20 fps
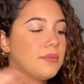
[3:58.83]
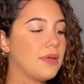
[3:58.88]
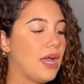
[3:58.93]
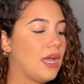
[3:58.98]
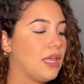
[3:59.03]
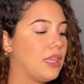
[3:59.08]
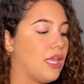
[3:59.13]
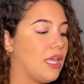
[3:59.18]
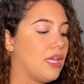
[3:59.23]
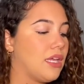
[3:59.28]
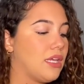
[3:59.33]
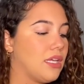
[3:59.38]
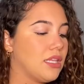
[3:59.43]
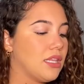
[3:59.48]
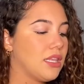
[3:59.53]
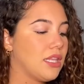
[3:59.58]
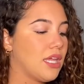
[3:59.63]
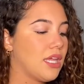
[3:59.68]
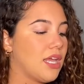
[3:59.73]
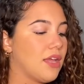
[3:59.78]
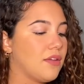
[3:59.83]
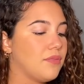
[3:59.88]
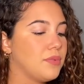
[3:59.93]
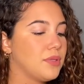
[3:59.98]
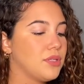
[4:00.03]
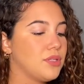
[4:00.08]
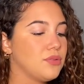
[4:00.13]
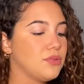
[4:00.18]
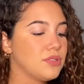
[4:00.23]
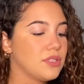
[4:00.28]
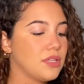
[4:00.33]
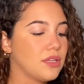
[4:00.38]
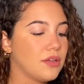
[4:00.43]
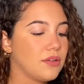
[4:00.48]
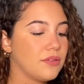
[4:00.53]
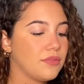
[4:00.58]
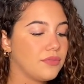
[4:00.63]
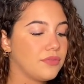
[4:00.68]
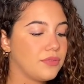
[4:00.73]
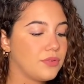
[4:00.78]
highlight that I've been using
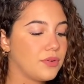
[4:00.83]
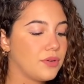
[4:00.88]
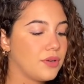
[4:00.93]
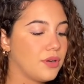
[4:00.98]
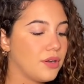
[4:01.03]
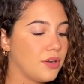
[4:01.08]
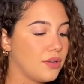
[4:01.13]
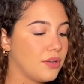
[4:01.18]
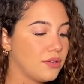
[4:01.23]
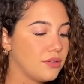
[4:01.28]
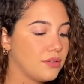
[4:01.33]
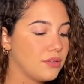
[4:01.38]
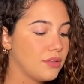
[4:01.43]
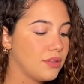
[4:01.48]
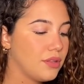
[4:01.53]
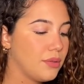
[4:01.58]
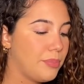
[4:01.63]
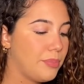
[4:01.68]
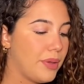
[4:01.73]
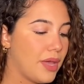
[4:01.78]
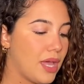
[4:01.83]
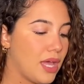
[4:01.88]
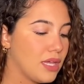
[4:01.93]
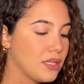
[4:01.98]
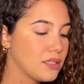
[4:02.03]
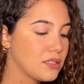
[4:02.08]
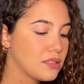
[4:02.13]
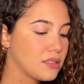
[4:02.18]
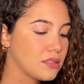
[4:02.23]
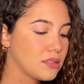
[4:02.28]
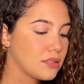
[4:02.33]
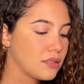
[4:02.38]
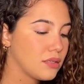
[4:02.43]
for the past